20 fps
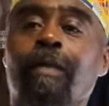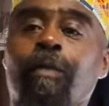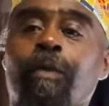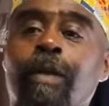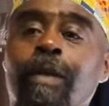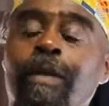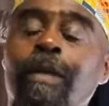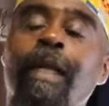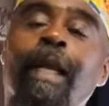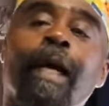
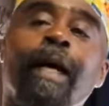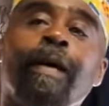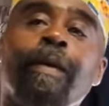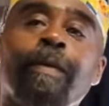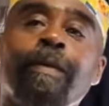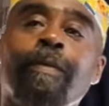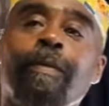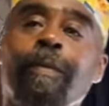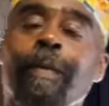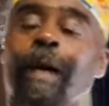was like
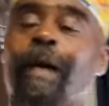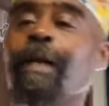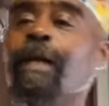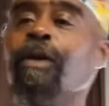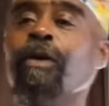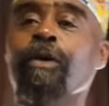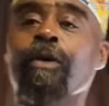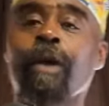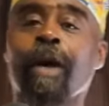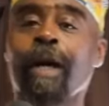Fannie
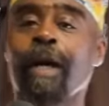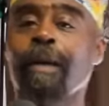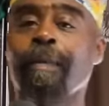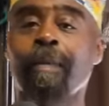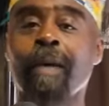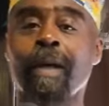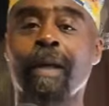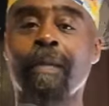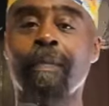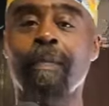Lou
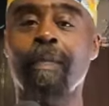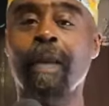Hamer.